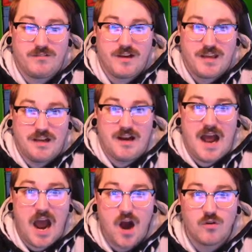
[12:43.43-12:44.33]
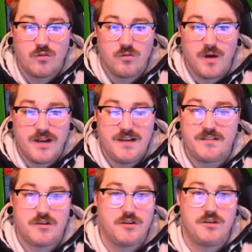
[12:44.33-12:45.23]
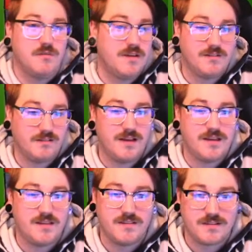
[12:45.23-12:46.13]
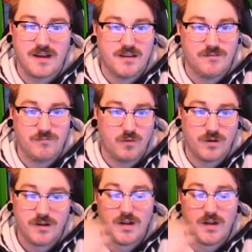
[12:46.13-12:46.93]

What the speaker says: Like, how do I need to talk you into liking this guy even more?